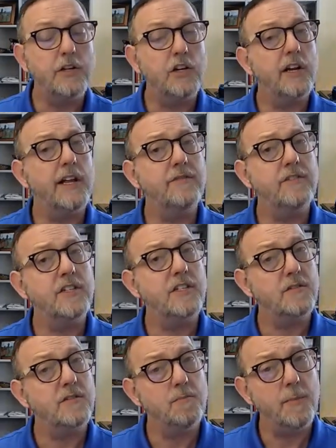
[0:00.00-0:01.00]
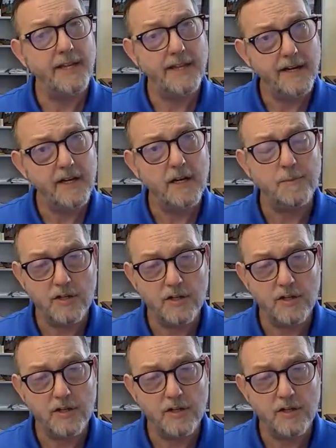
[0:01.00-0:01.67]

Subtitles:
You're going to have to just make that up.